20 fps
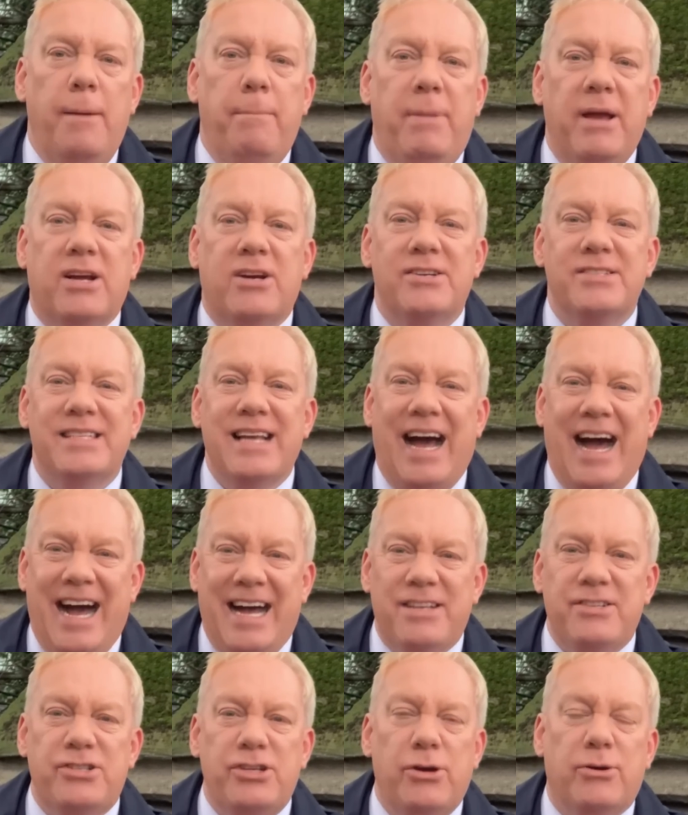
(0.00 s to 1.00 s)
Because
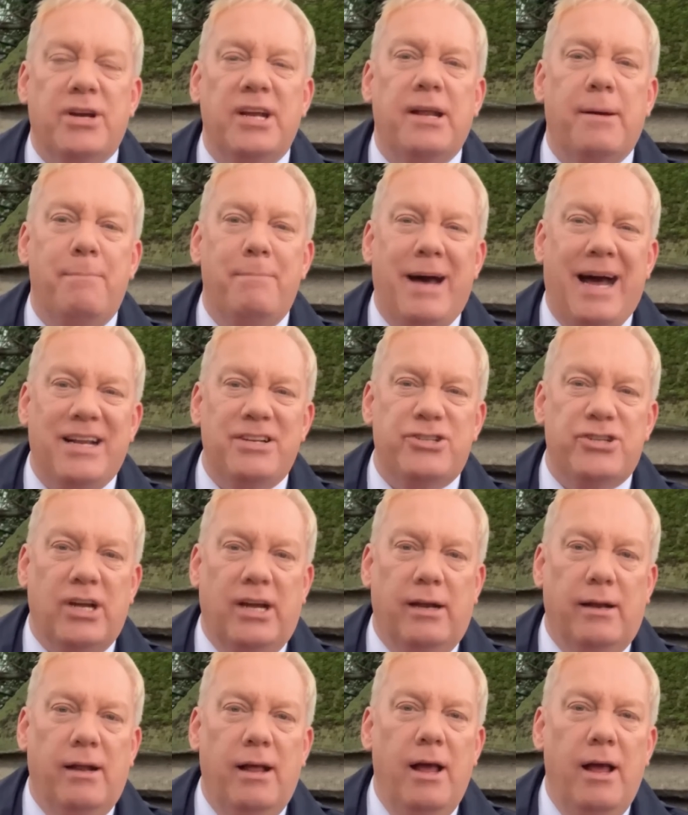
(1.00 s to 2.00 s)
as you can
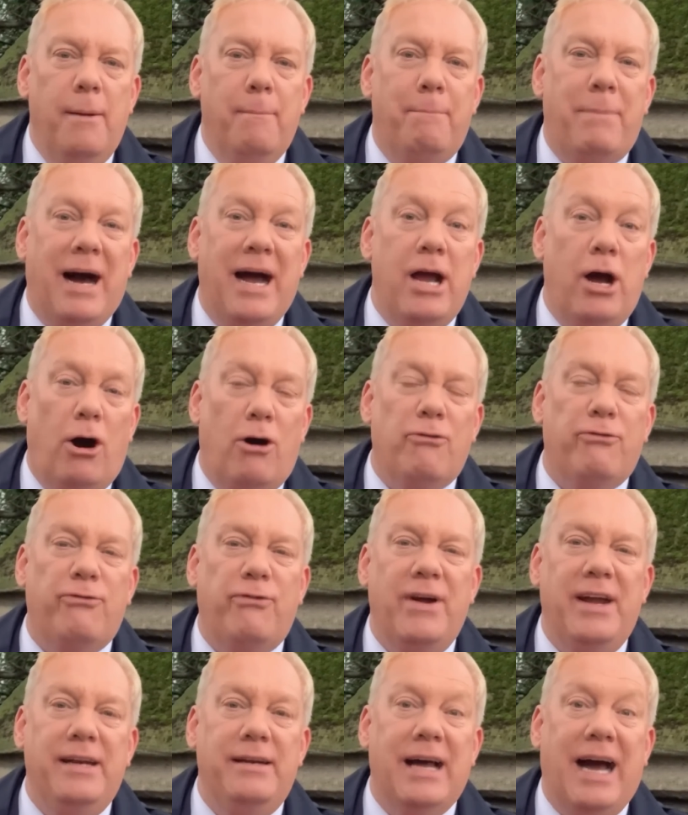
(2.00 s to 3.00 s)
imagine, by
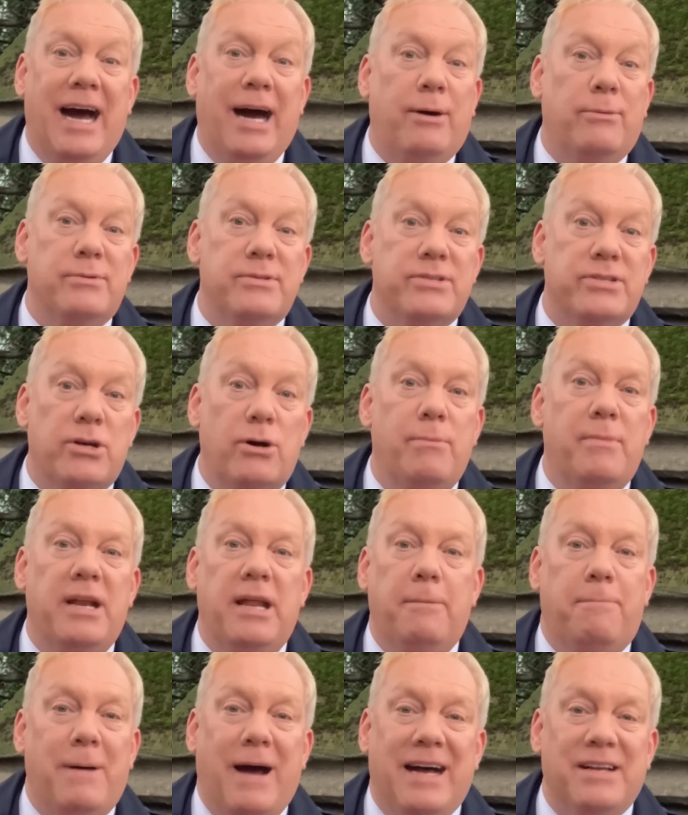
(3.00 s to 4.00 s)
offering out so
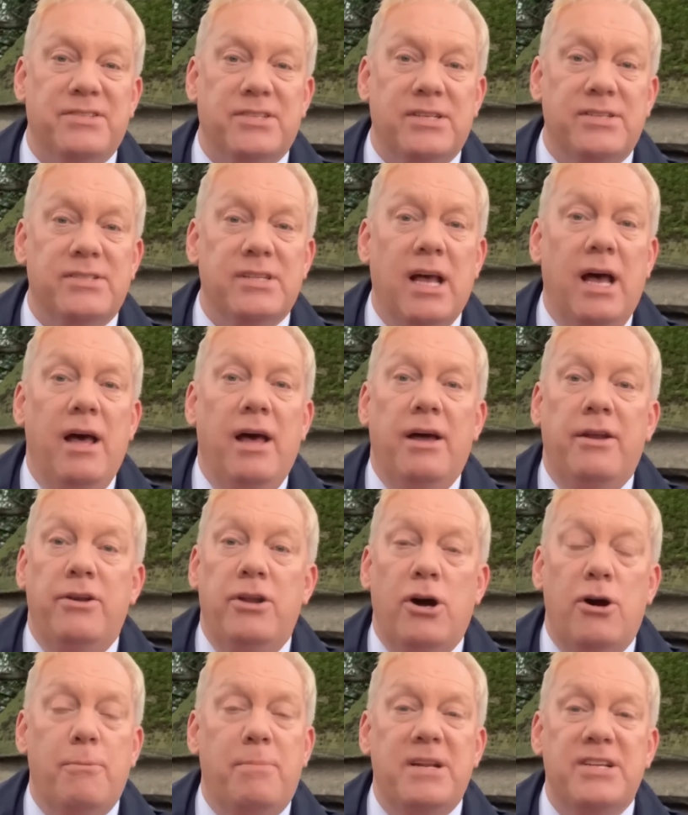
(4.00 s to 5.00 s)
many passes,
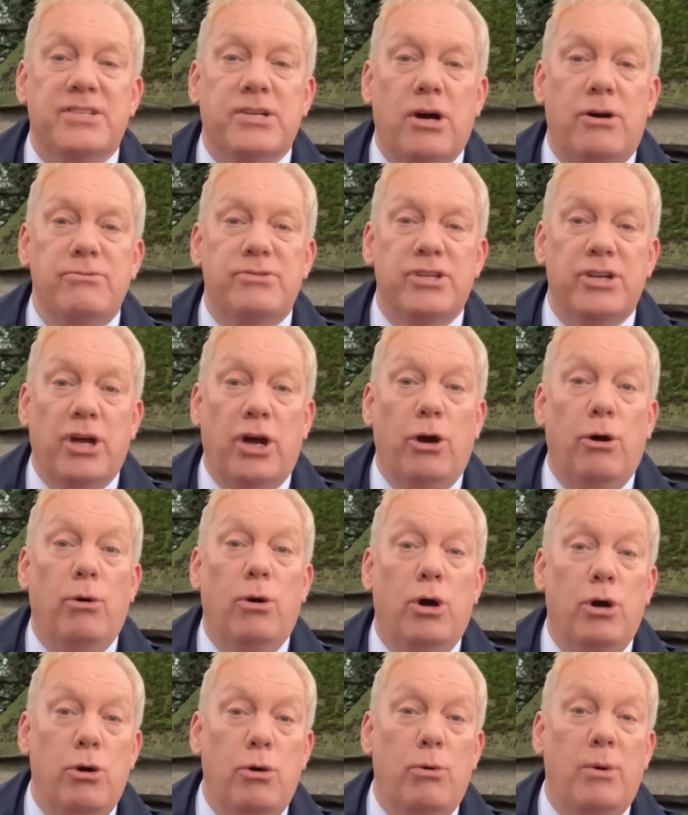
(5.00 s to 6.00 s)
nobody's going to know
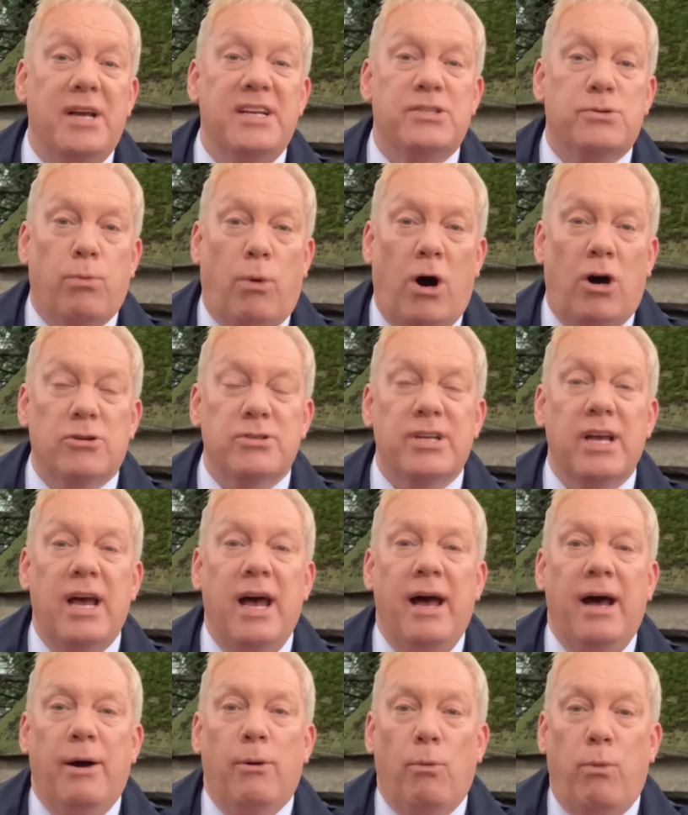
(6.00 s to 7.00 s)
who is what,
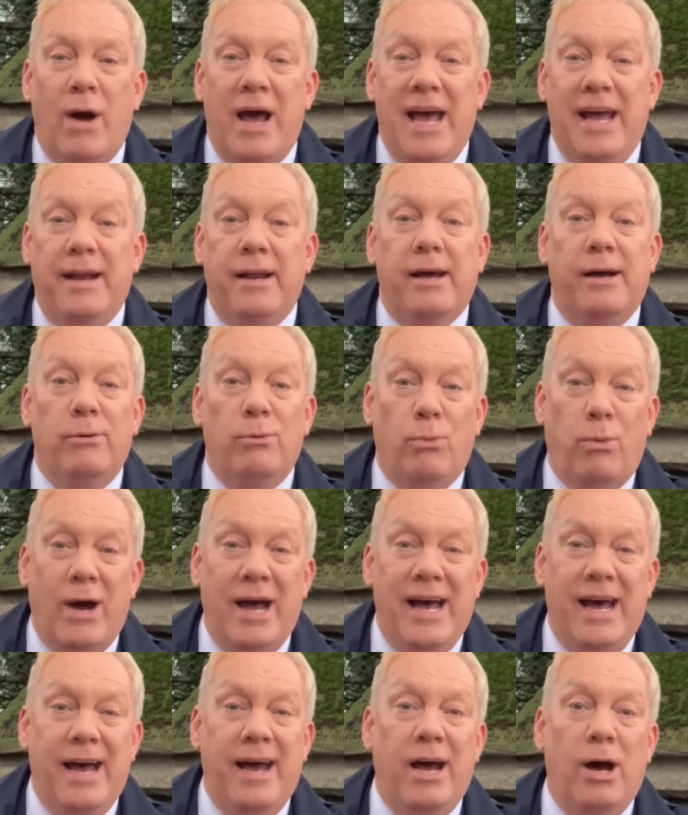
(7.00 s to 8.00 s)
when and
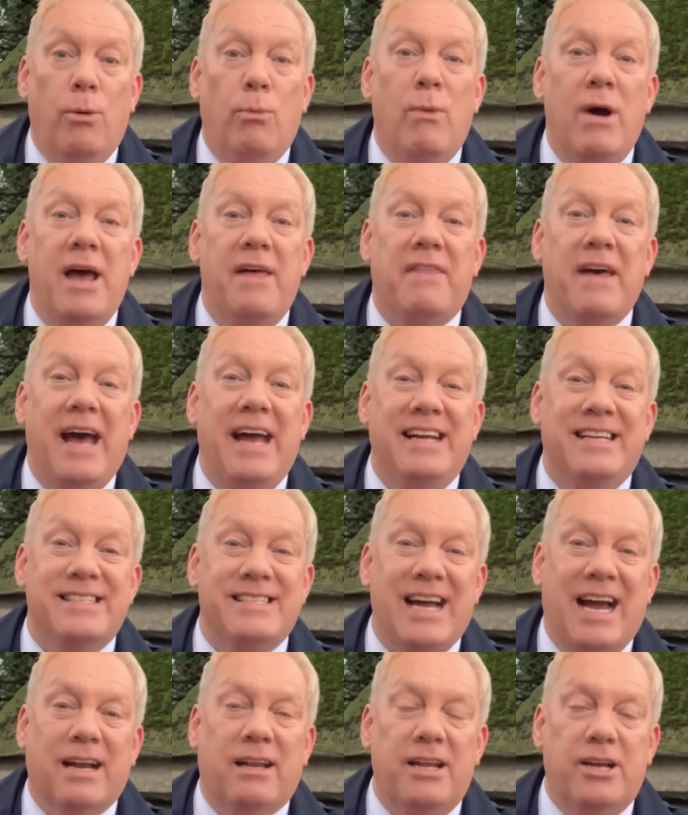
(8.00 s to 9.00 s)
where they're
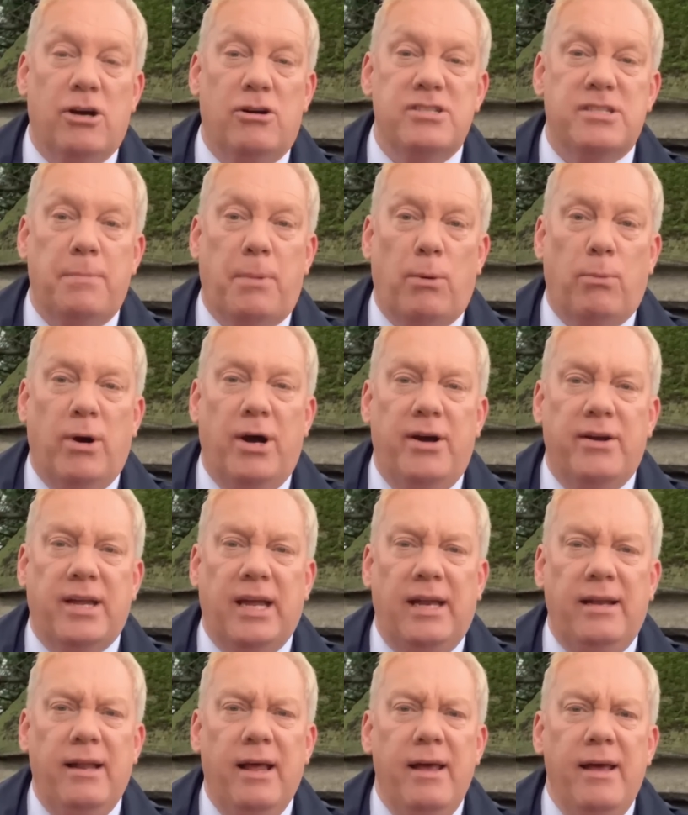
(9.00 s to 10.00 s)
exactly going to be
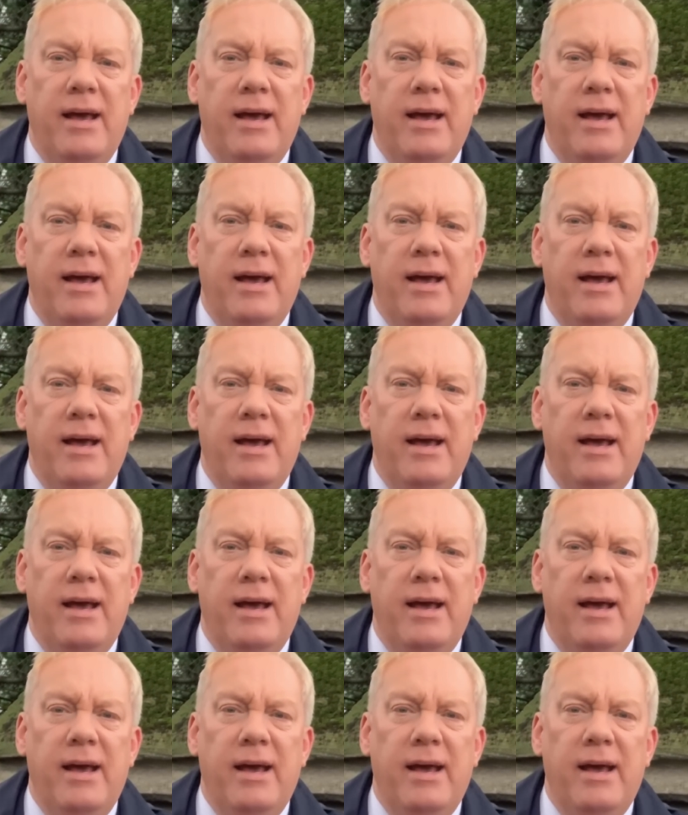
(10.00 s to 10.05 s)
working.